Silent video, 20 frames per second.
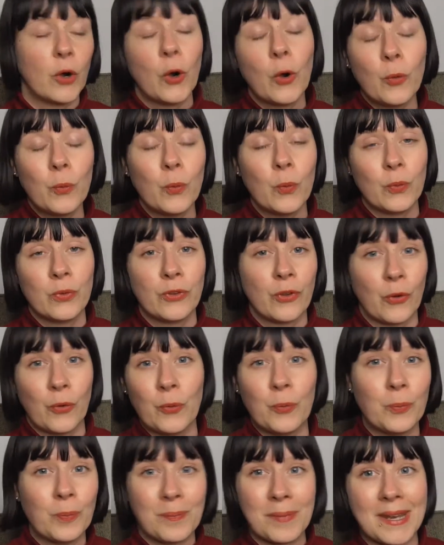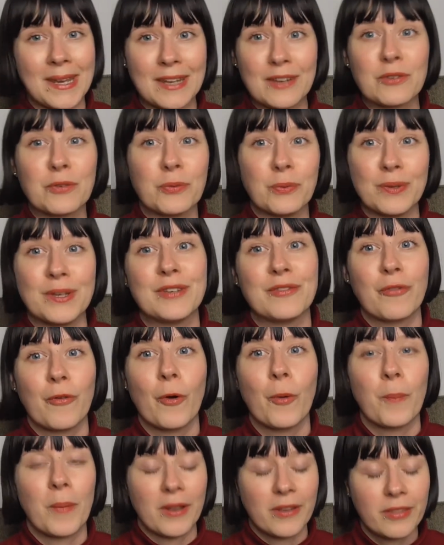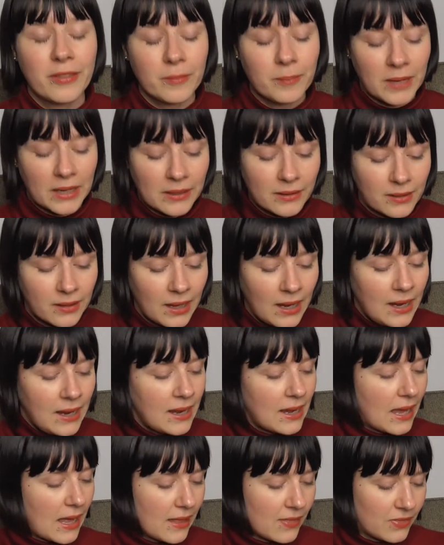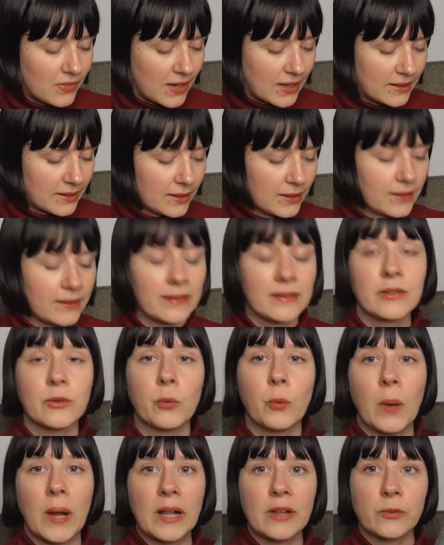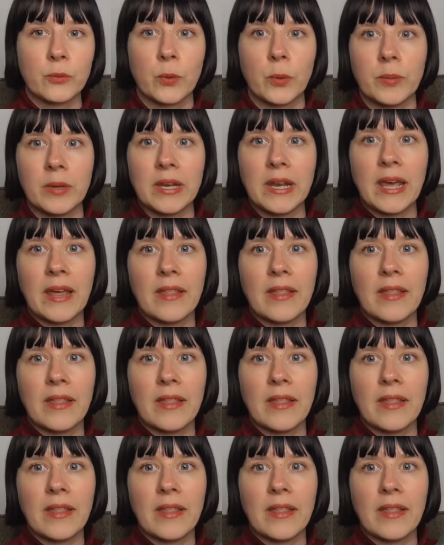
also meaning to read for month to month, and that is Wild Woman